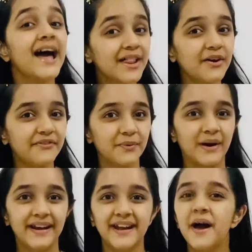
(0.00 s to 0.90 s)
everyone,
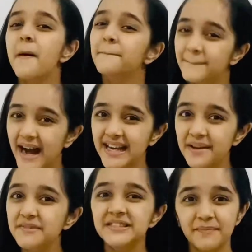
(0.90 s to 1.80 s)
my name is
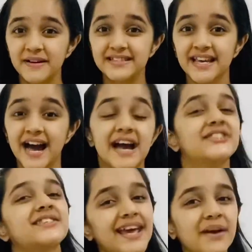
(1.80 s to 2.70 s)
Tapasya and today
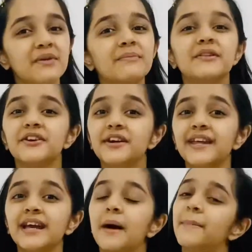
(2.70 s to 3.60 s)
we'll be learning
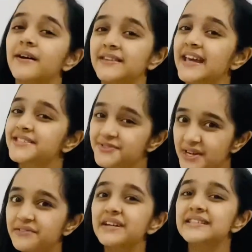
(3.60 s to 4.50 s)
about the excretory
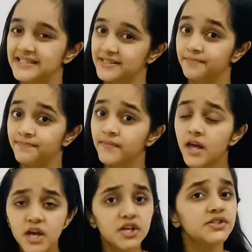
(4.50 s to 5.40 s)
system.
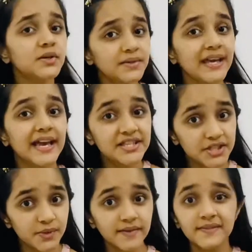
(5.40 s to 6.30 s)
So the
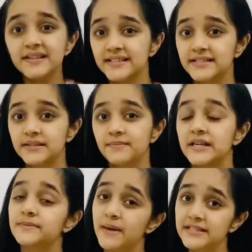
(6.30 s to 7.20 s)
excretory system is
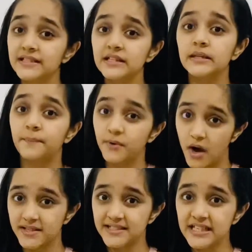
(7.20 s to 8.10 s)
basically the
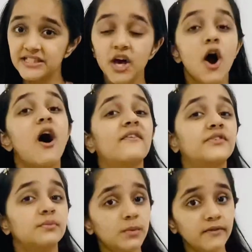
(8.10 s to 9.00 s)
process of the
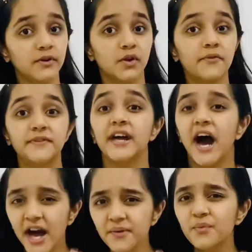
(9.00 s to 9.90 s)
removal of the
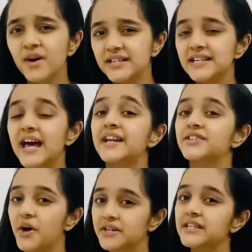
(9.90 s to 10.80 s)
unwanted and
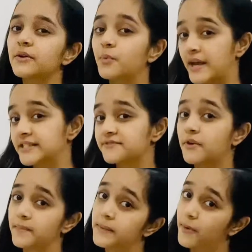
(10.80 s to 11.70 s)
toxic waste from the
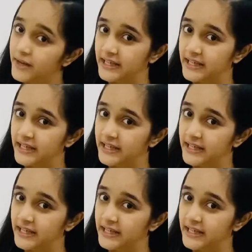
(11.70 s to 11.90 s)
body.